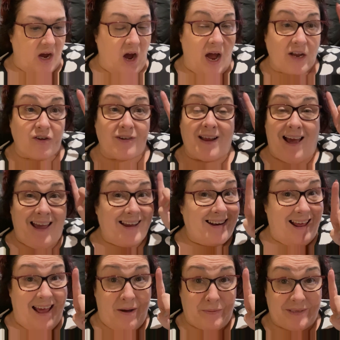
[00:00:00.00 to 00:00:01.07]
I got 8
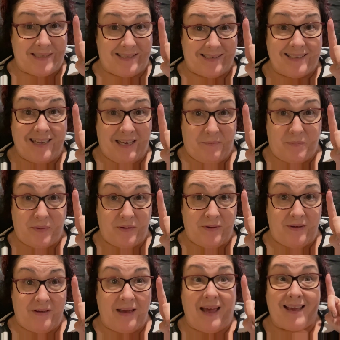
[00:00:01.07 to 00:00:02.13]
hours sleep
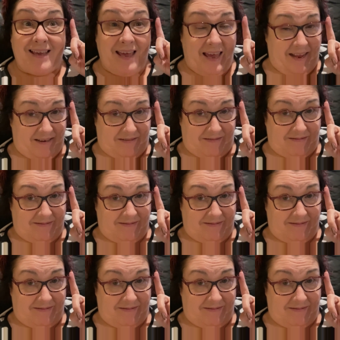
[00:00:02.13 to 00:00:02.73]
again